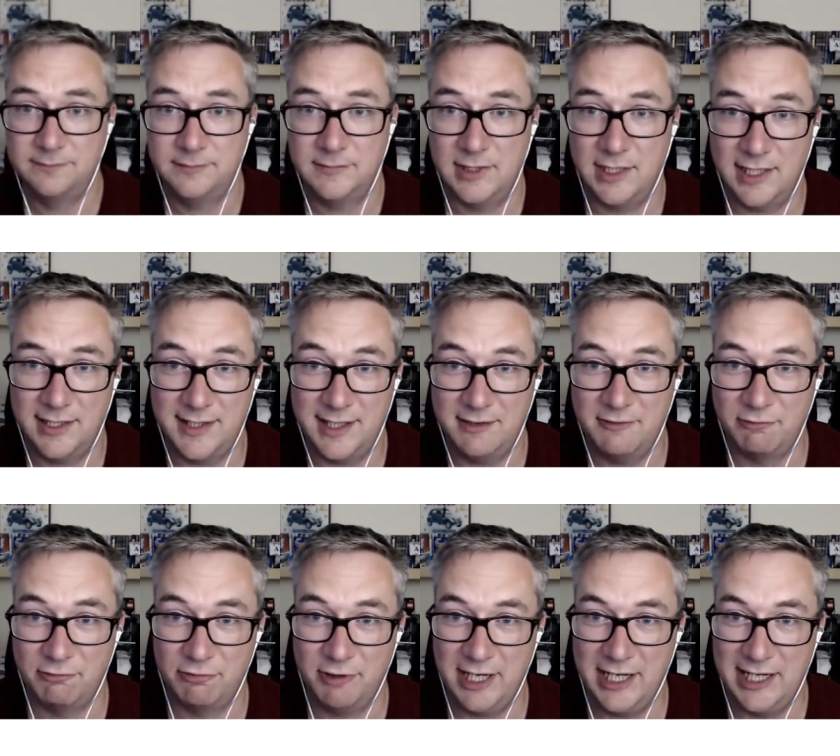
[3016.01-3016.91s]
I think
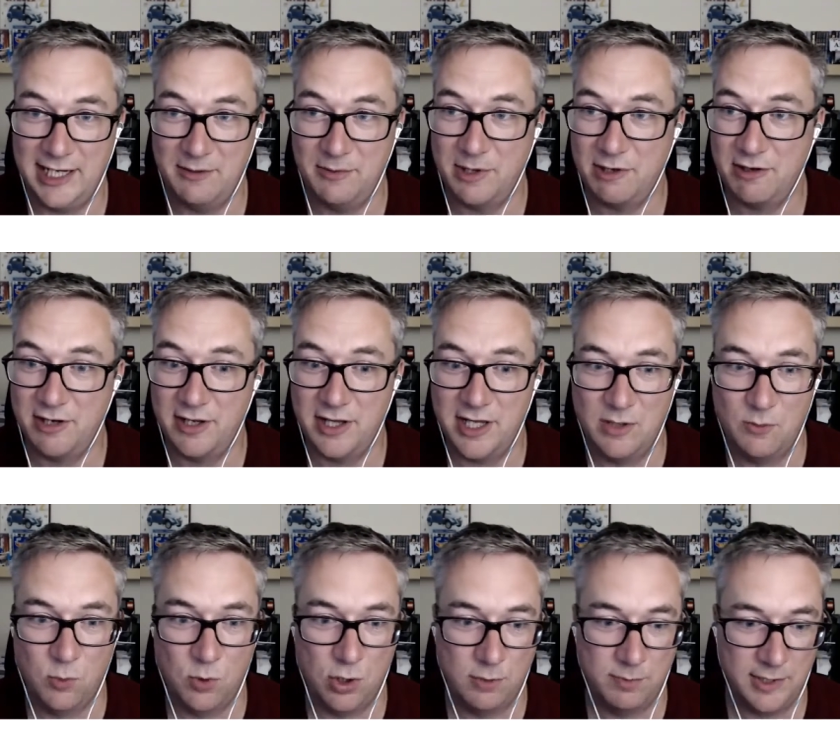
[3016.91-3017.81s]
really we're at the
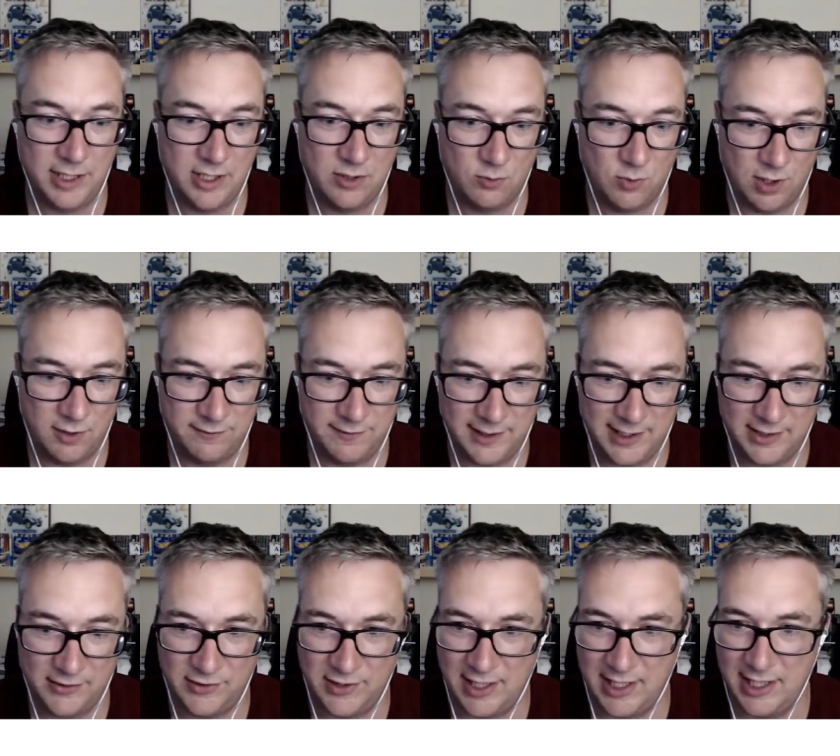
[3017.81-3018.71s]
warbling and waffling
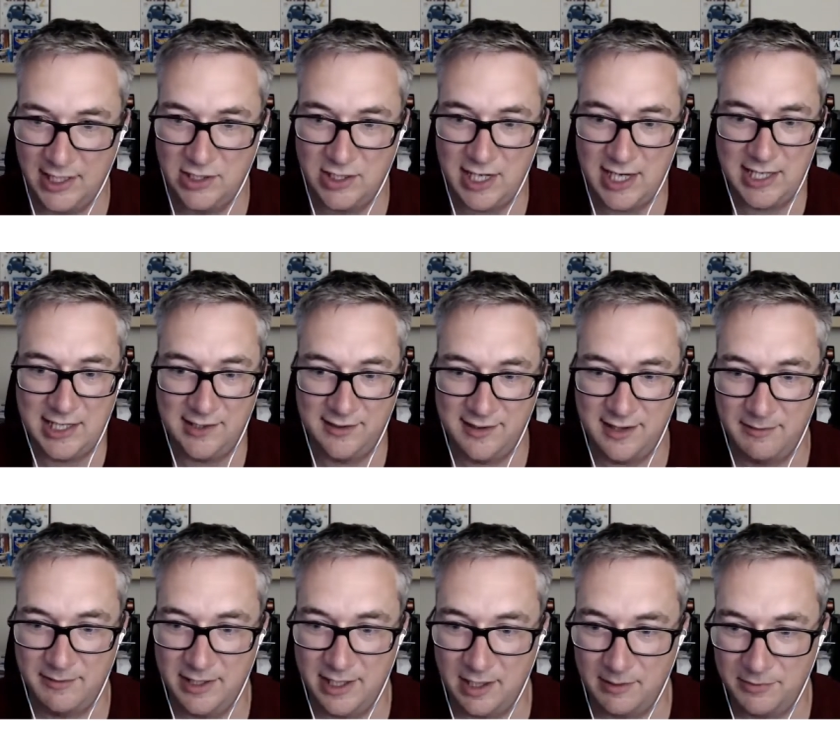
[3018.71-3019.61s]
stage, and it's
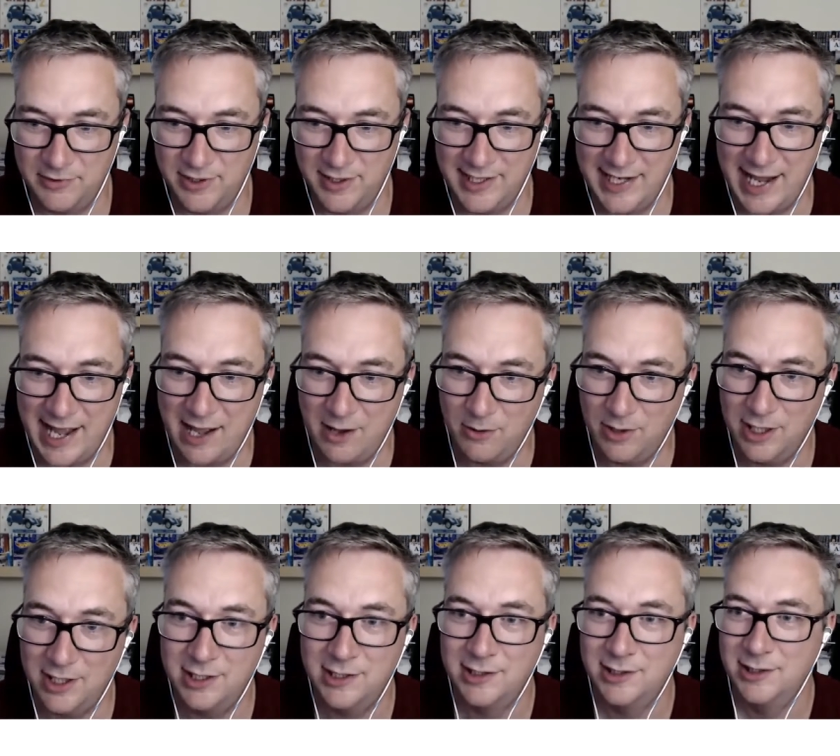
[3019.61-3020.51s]
coming up to the
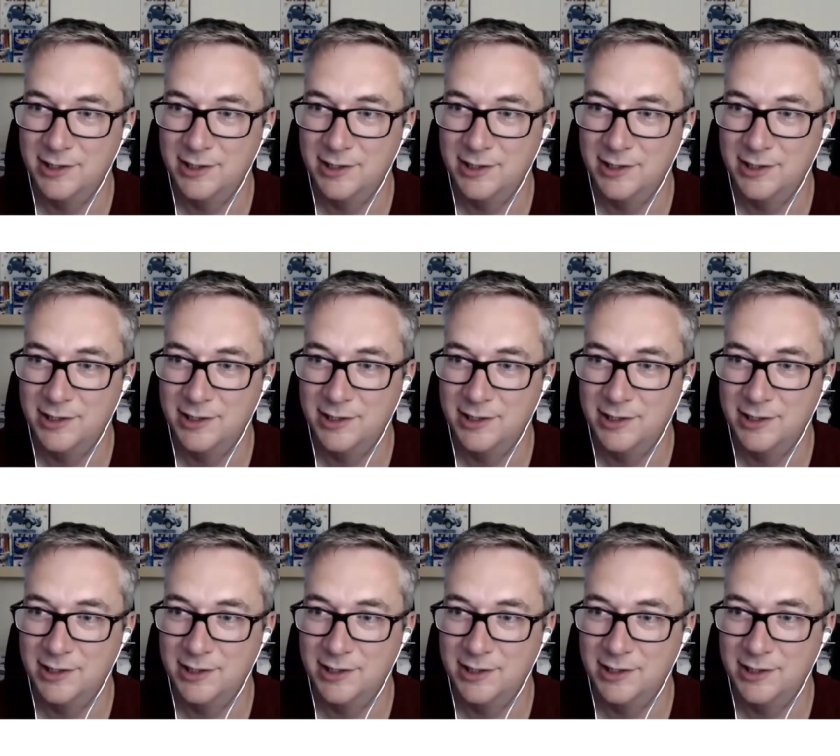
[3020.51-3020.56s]
hour.